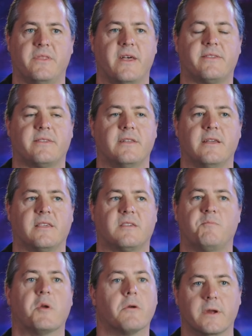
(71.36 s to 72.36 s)
and that's the
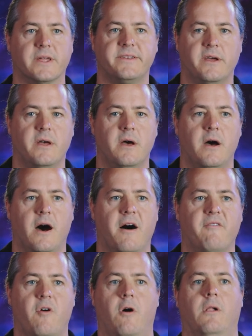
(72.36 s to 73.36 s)
spirit
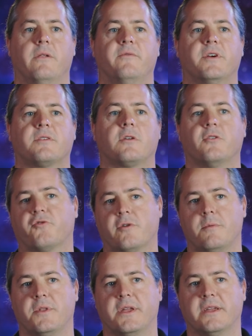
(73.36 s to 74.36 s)
of all of us
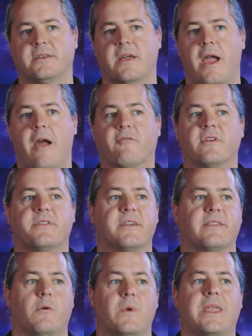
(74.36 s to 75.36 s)
contributing to everything that we